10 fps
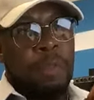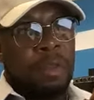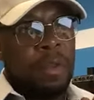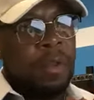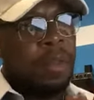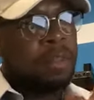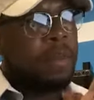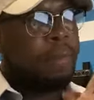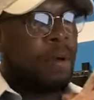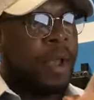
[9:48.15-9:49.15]
We stood
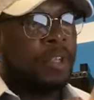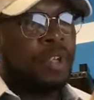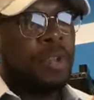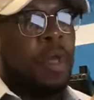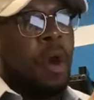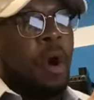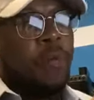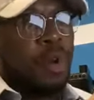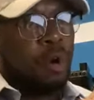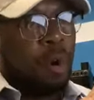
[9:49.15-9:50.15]
against oppression
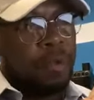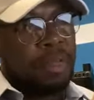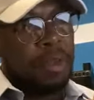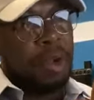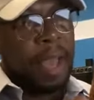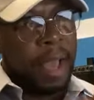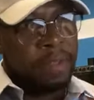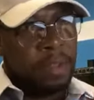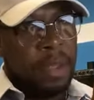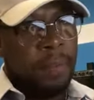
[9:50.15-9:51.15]
over the course of the
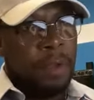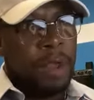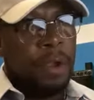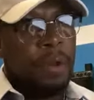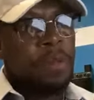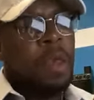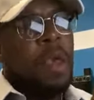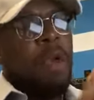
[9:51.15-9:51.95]
last 10 years.